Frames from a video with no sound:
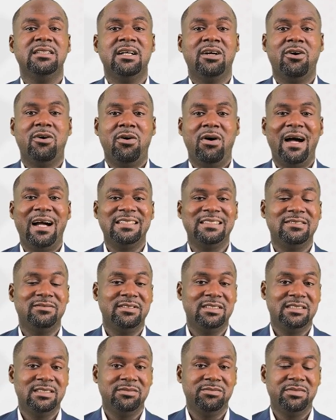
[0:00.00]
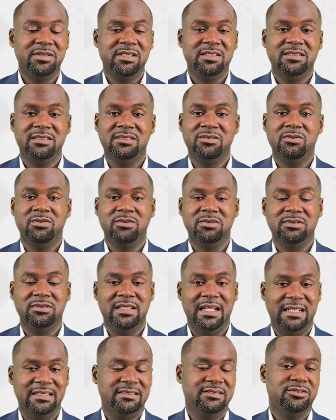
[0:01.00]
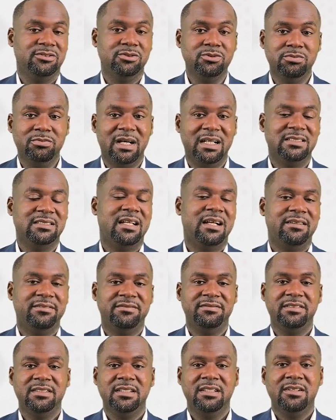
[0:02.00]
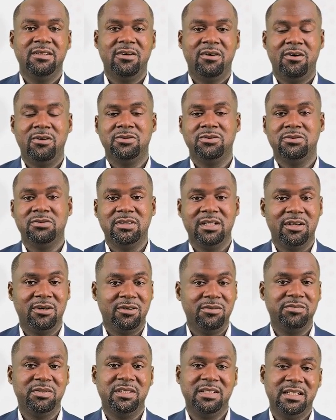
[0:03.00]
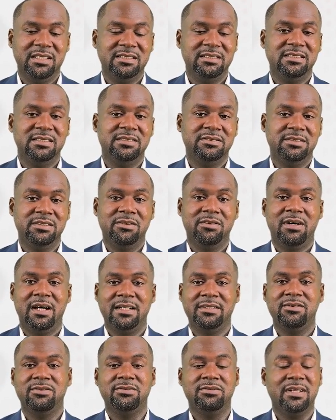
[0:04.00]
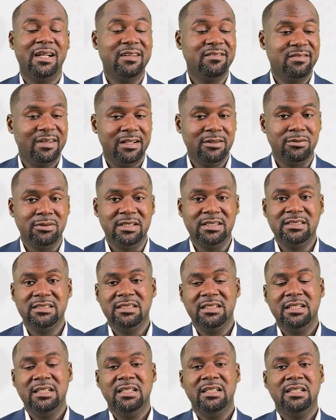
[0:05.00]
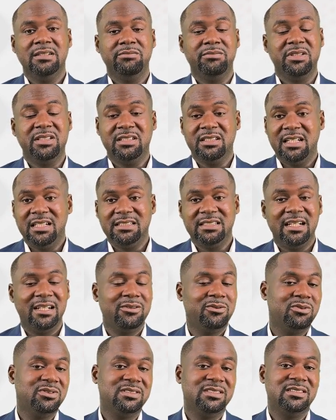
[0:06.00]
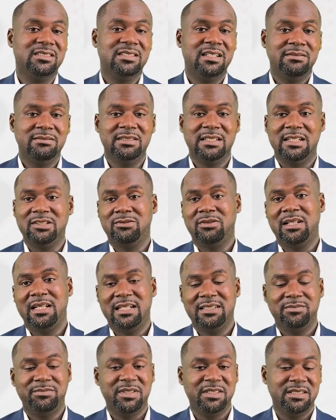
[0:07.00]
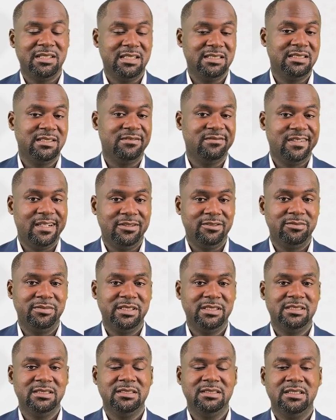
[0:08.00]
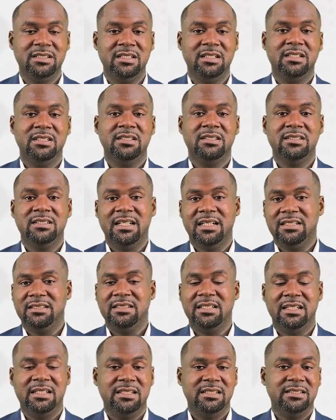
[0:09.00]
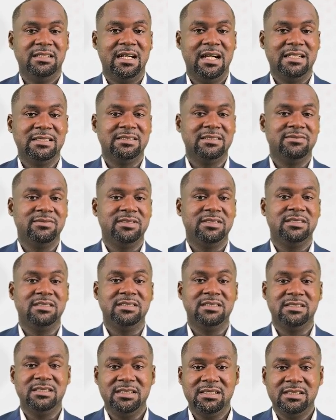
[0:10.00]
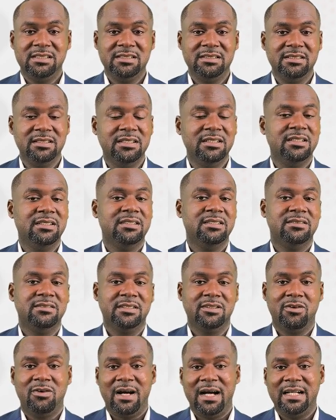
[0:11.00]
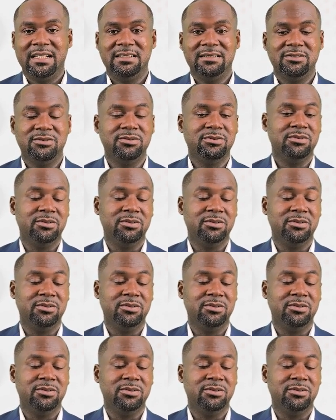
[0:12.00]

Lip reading: The core activity is that you must have also the competency required to evaluate business ecosystems as well as business environment. Then the activity C requires